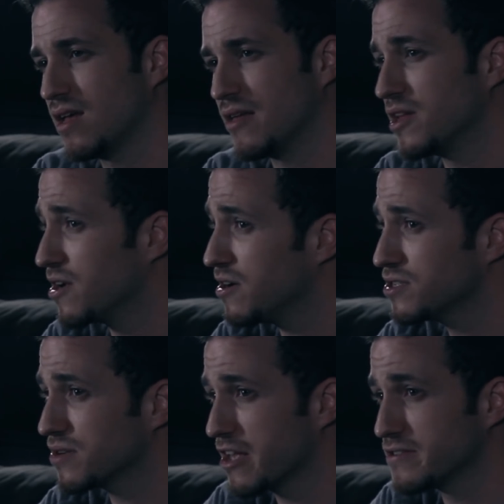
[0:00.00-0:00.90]
And then He
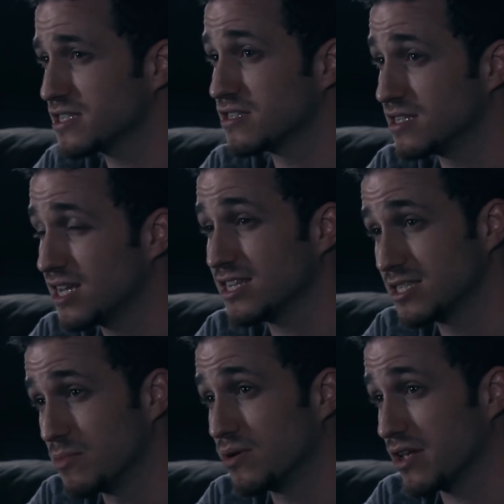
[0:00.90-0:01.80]
also gives us the
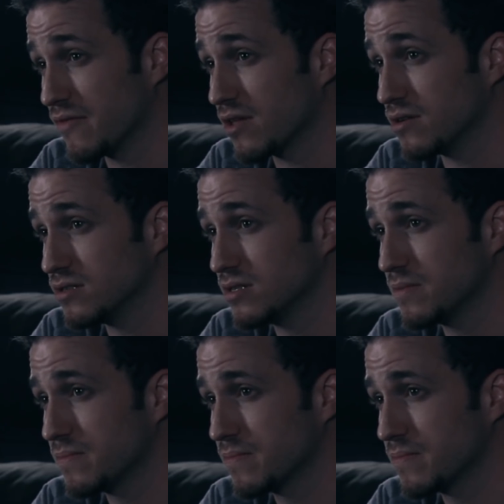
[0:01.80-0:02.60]
testimony of others.